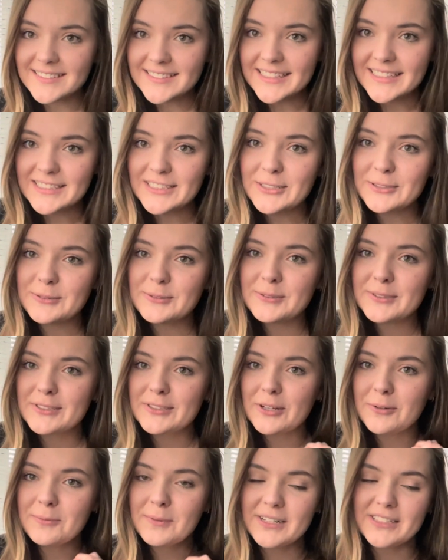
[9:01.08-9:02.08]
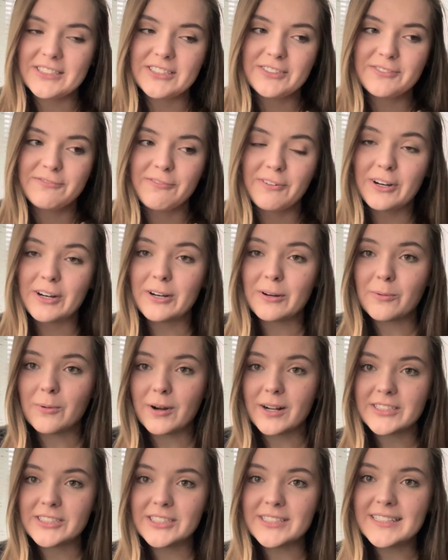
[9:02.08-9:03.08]
thank you so much for
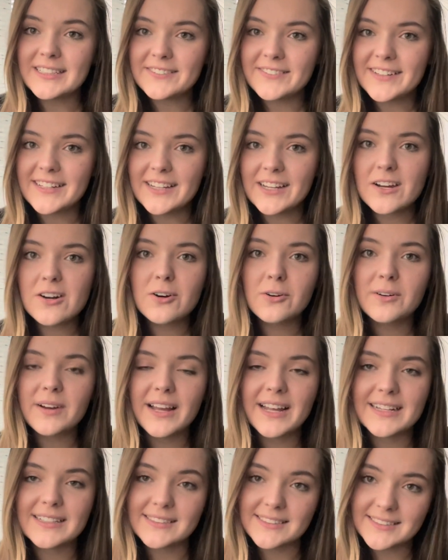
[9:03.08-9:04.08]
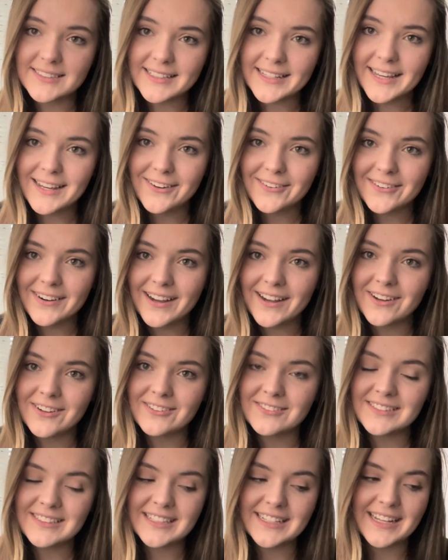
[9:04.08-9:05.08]
watching this video and sticking
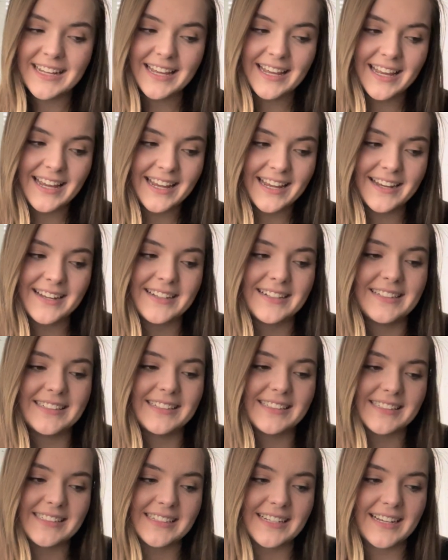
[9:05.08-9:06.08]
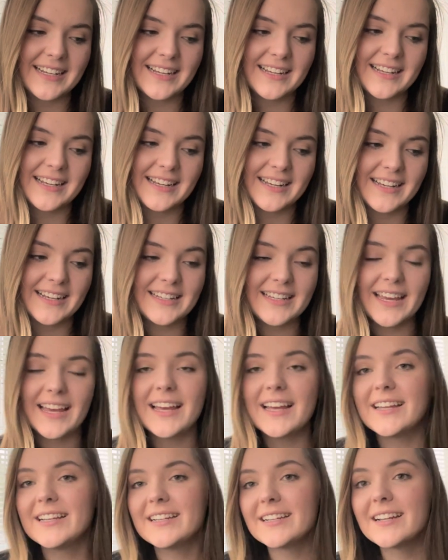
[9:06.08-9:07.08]
around. And
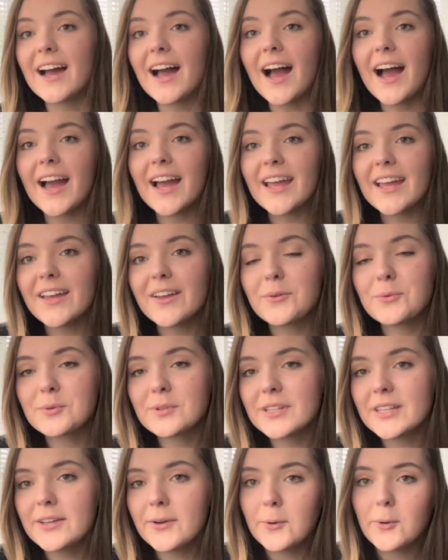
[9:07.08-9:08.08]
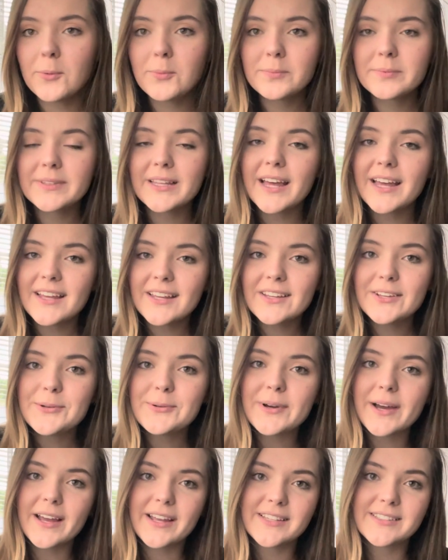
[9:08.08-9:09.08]
again, I really hope that you
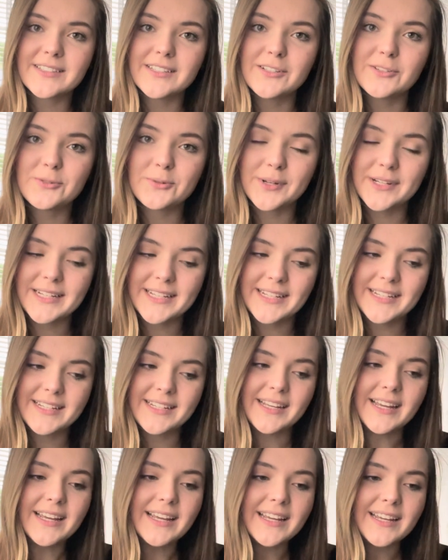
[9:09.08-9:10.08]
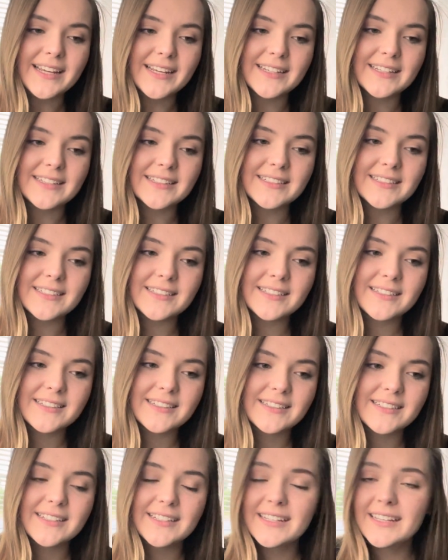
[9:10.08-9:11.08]
guys enjoyed it. And
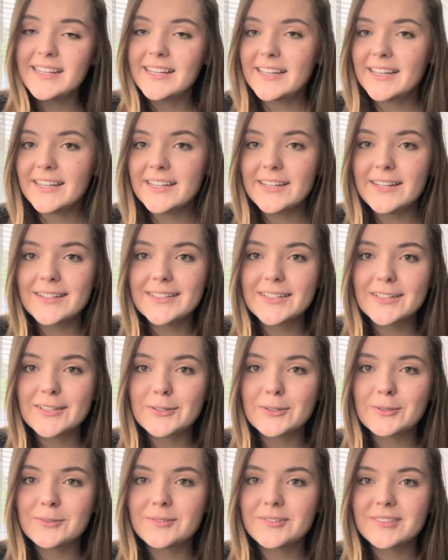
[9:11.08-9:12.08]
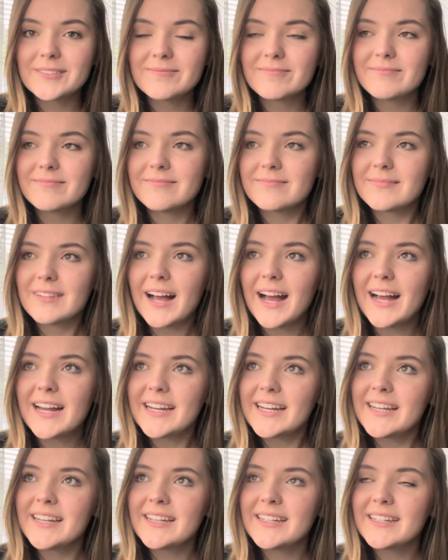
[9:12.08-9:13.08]
you know,
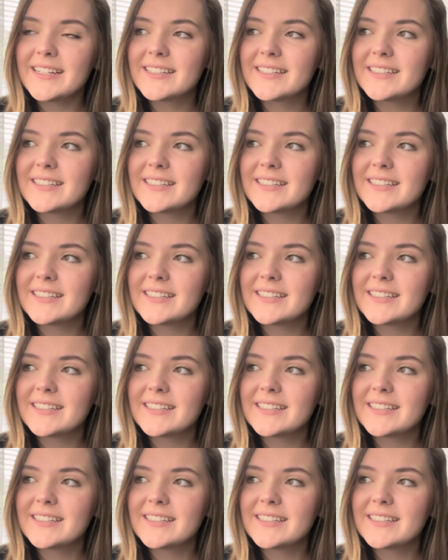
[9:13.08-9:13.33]
I